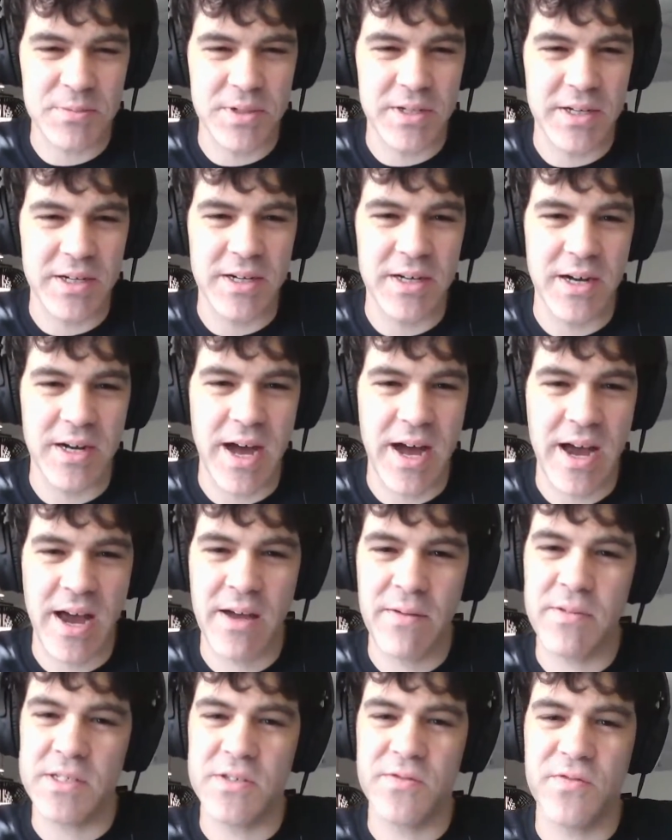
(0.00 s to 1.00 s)
But I
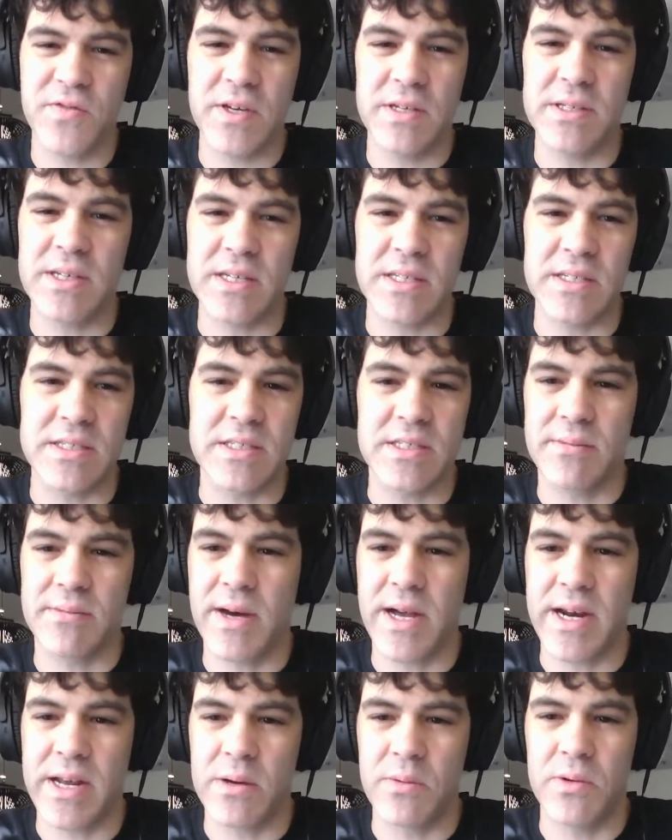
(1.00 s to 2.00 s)
have this feeling that
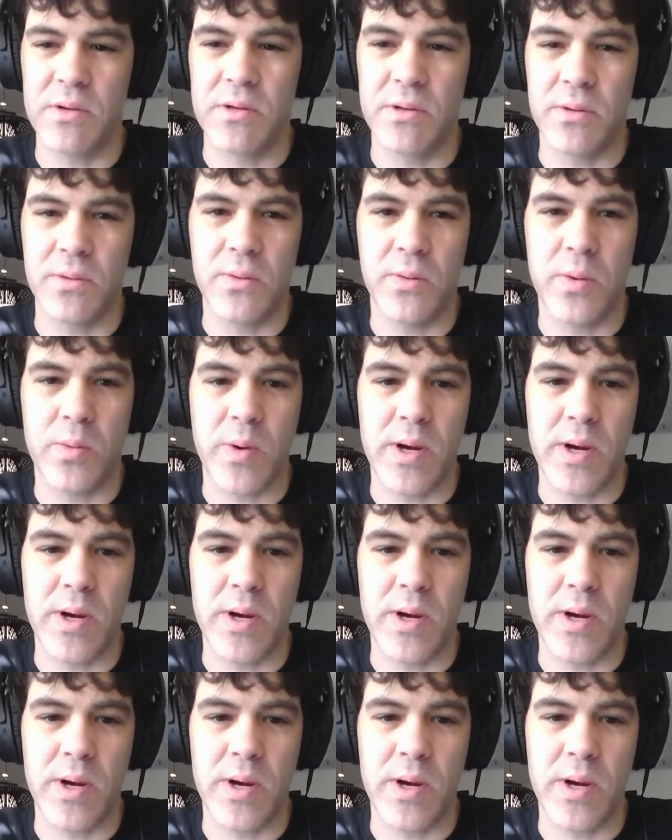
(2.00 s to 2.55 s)
somebody will